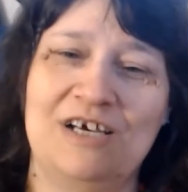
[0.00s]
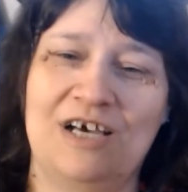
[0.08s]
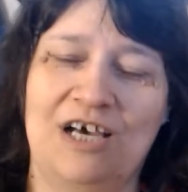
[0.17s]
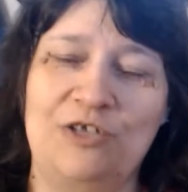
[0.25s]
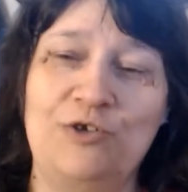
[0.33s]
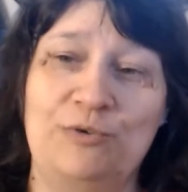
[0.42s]

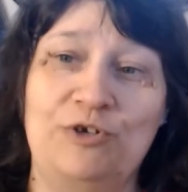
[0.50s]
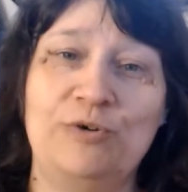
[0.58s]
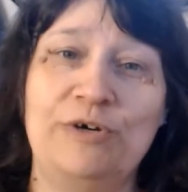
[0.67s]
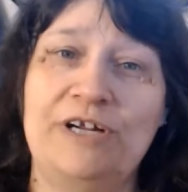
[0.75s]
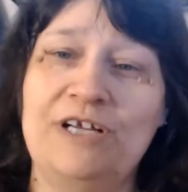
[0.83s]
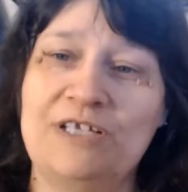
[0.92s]
I do
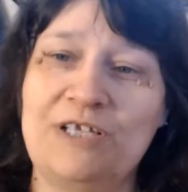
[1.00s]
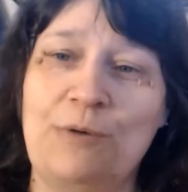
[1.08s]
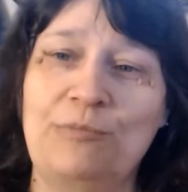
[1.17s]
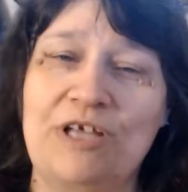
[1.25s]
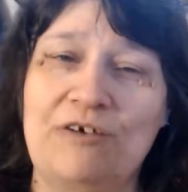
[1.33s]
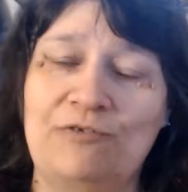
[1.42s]
enjoy it on
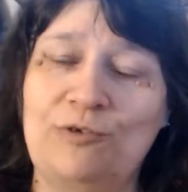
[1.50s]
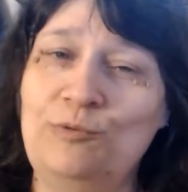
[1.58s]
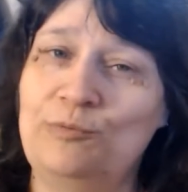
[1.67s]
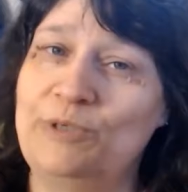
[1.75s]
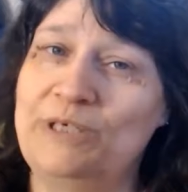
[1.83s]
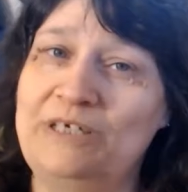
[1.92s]
some
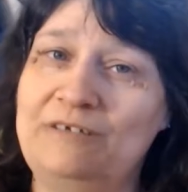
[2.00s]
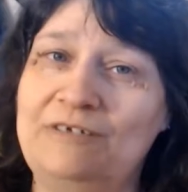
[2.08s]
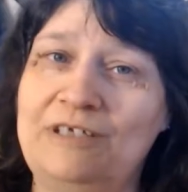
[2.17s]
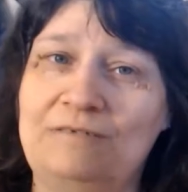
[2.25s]
level, but